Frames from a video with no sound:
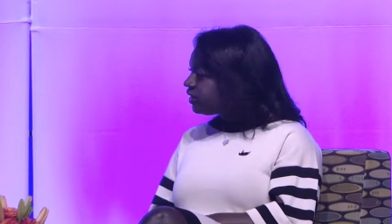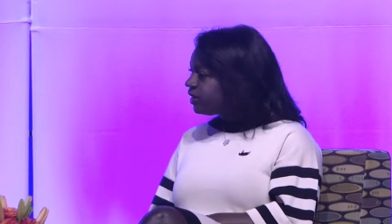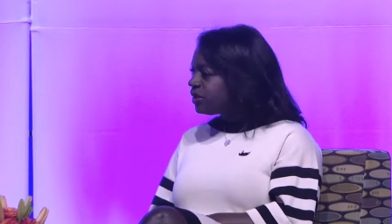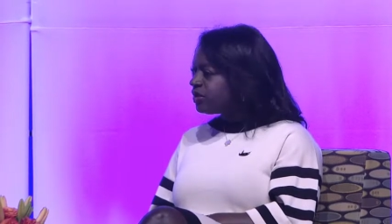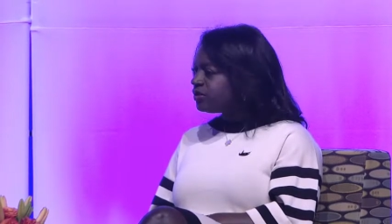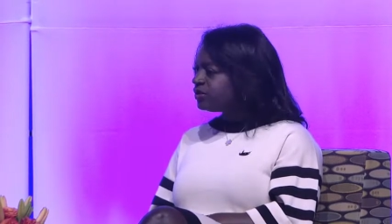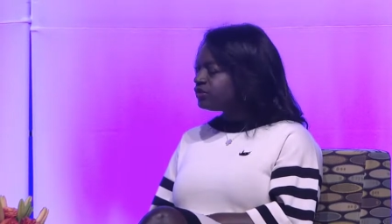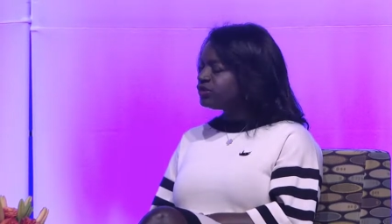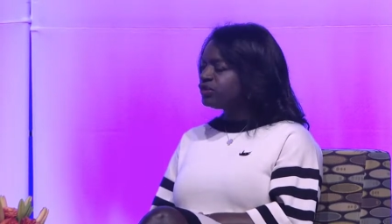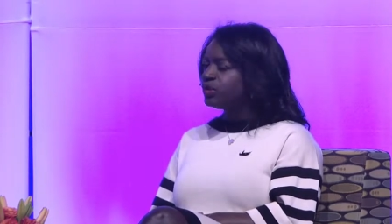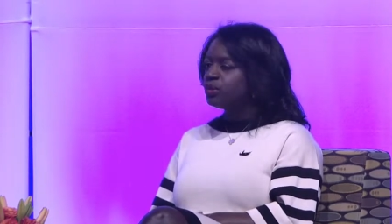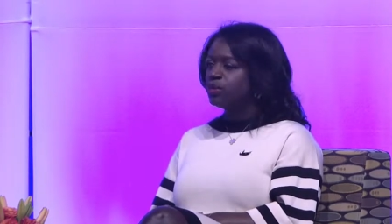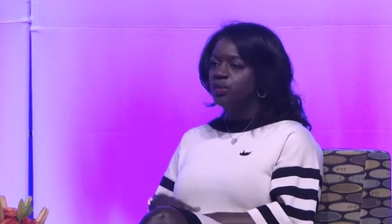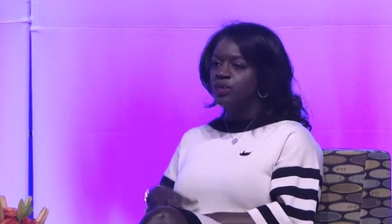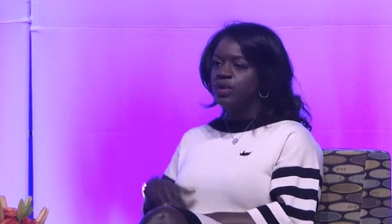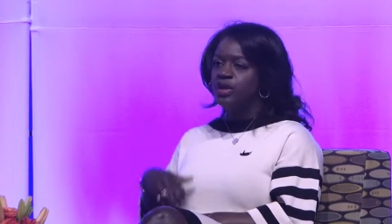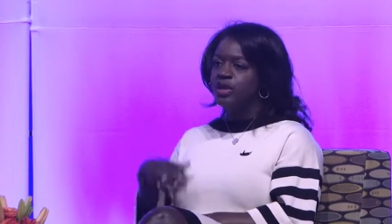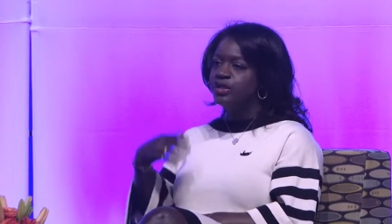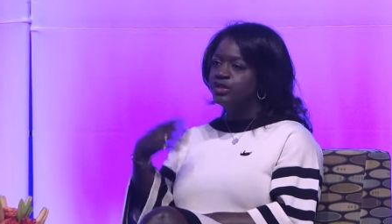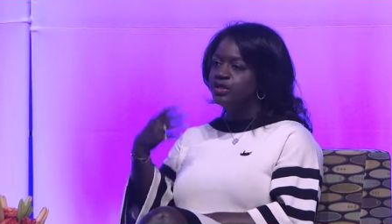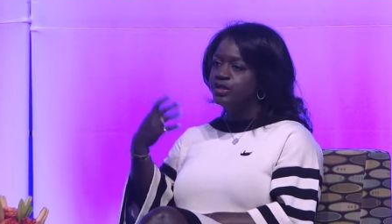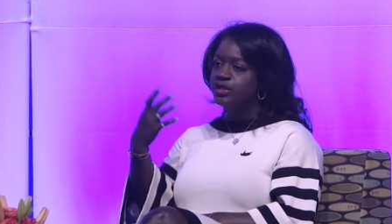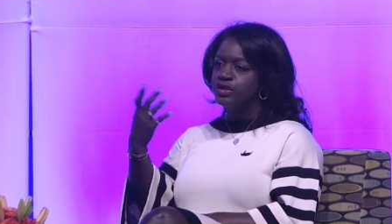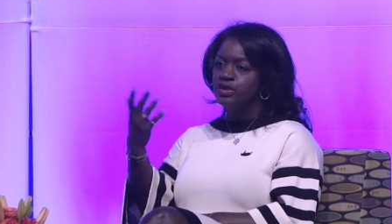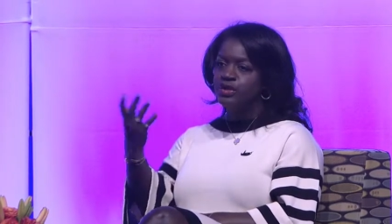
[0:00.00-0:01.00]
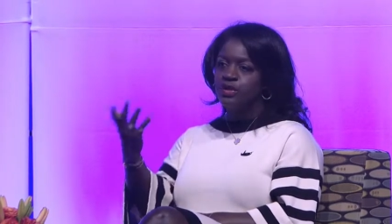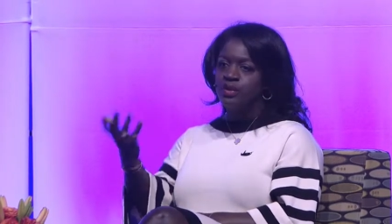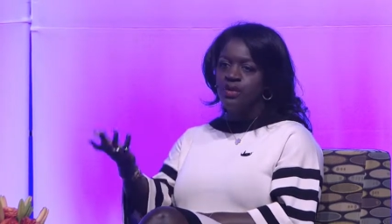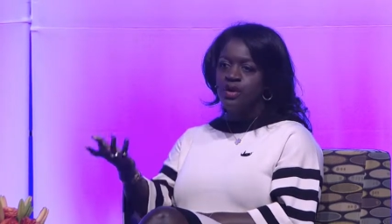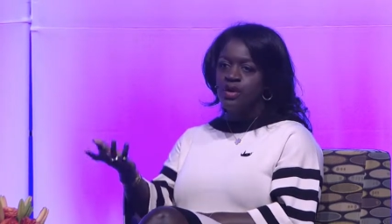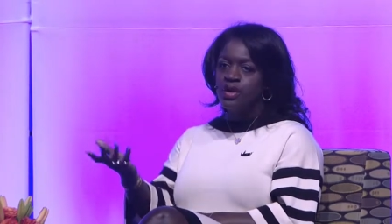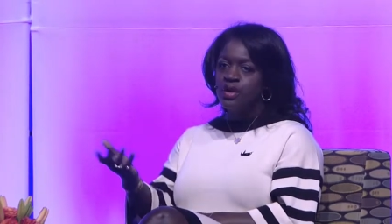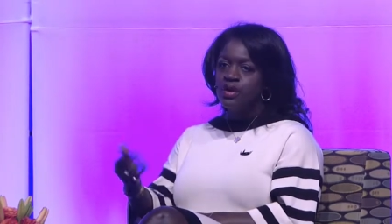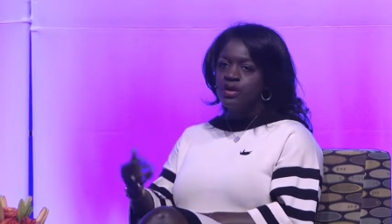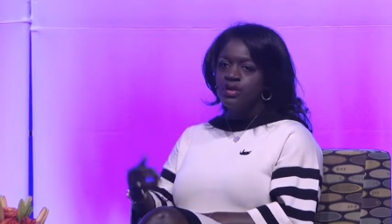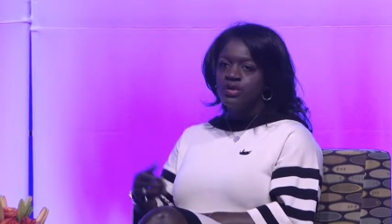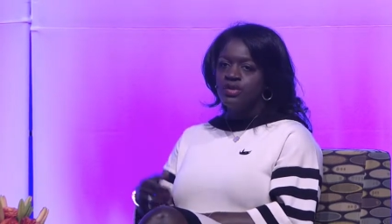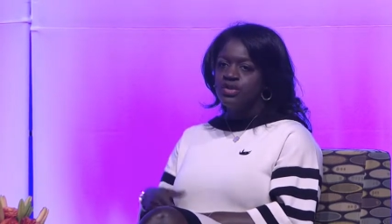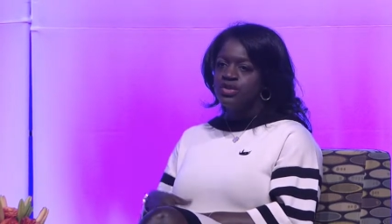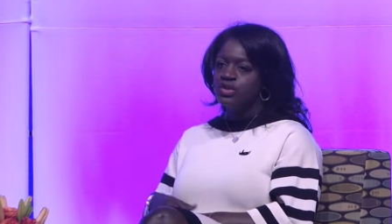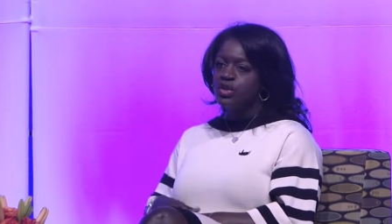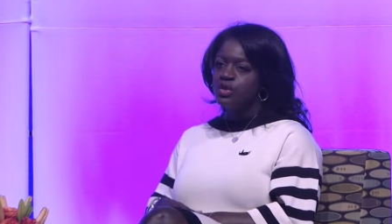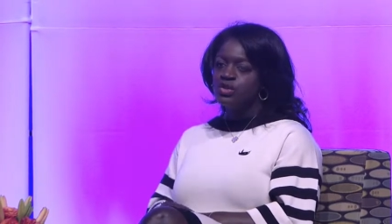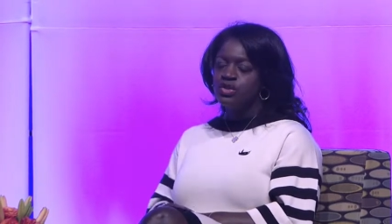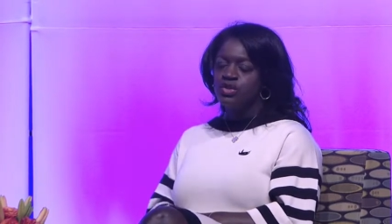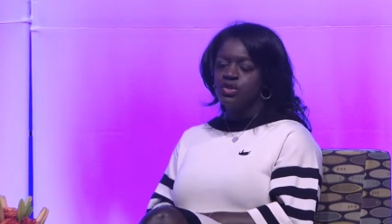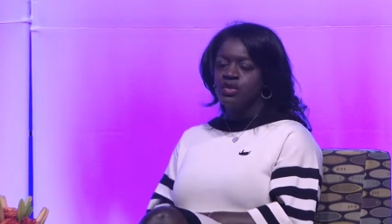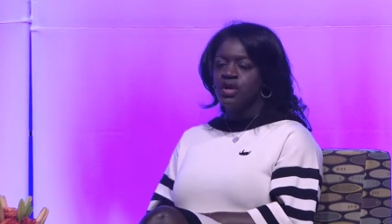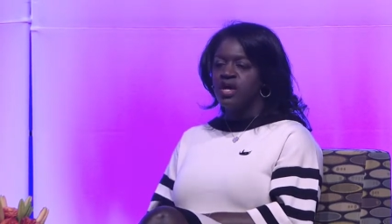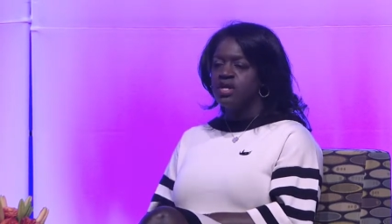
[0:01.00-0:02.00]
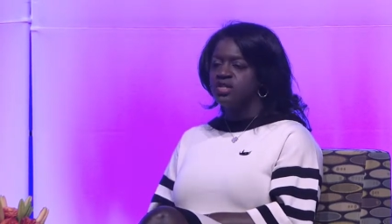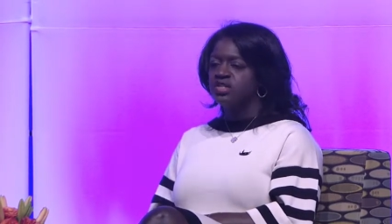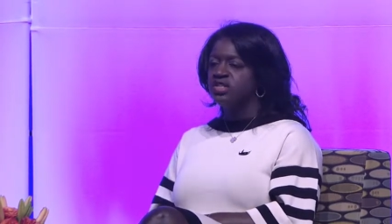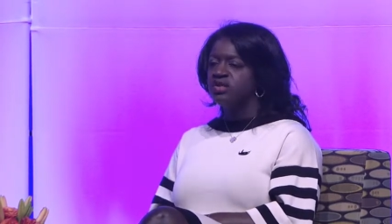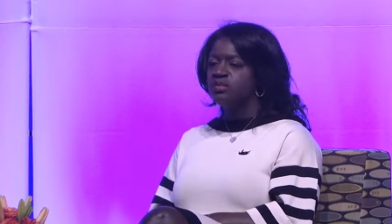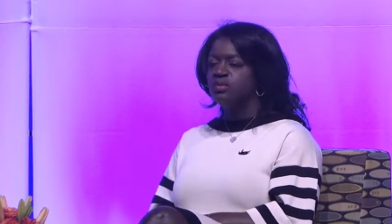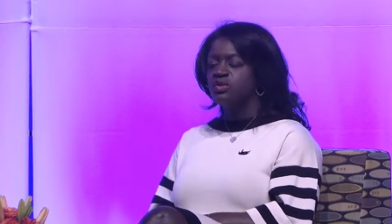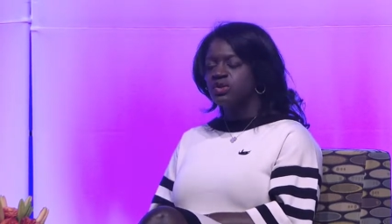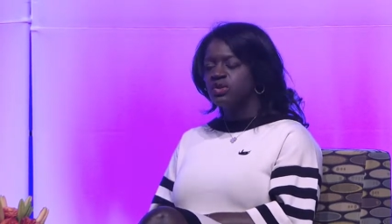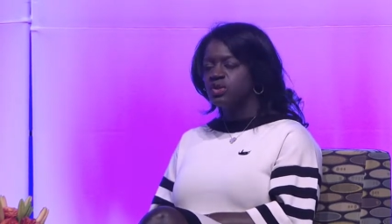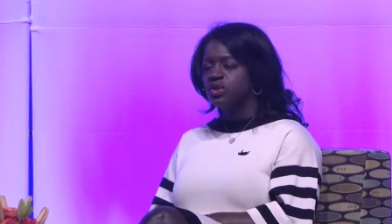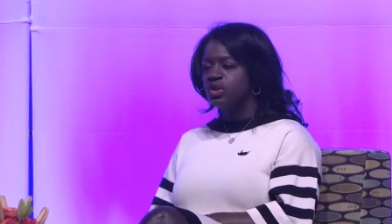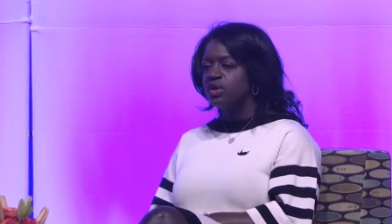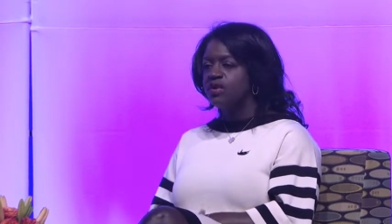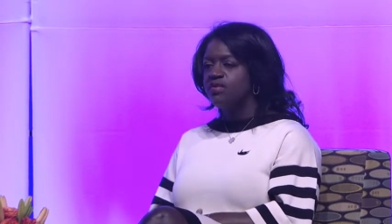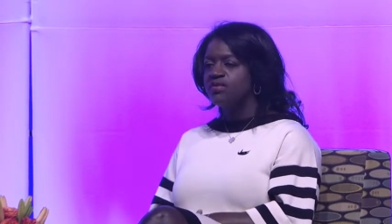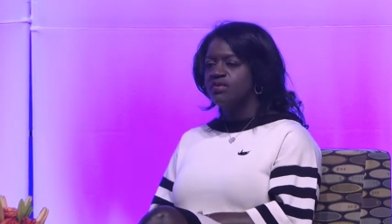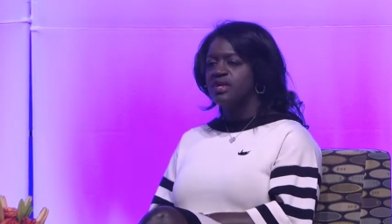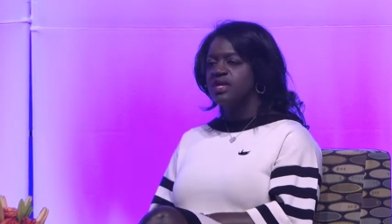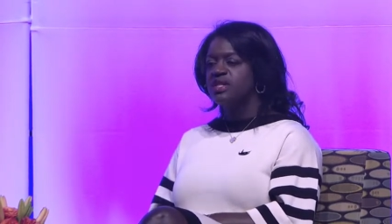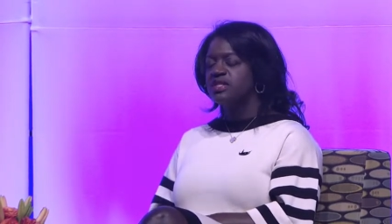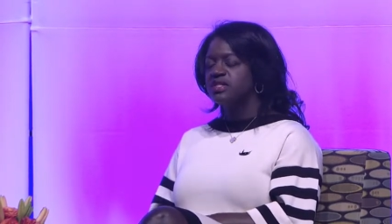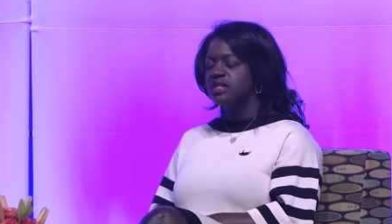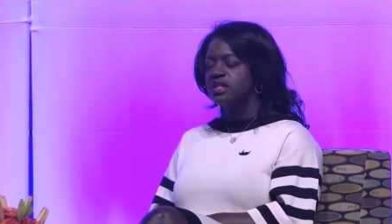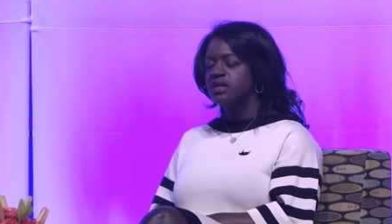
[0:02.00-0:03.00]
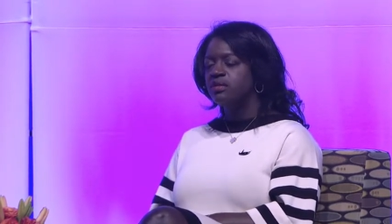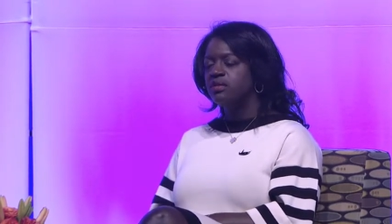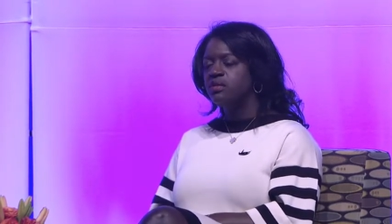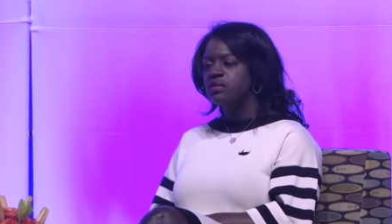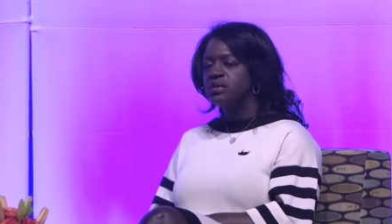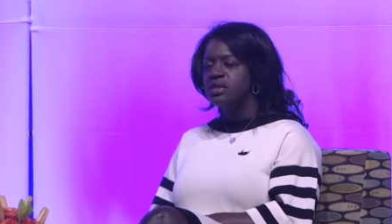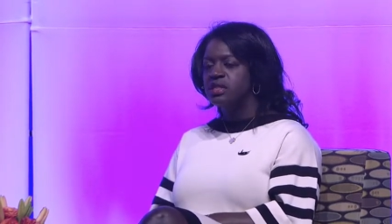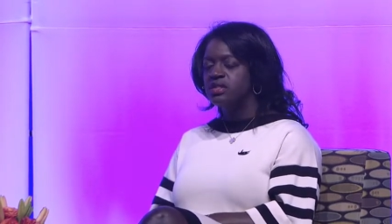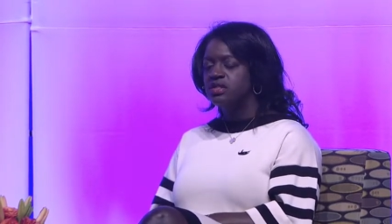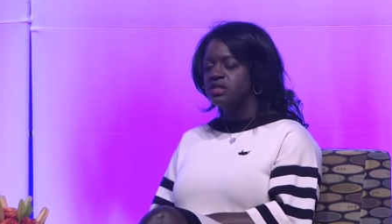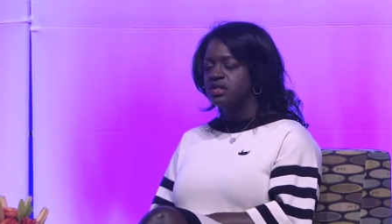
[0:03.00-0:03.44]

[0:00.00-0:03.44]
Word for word: You know, so we do social customer service, mm. and we mm.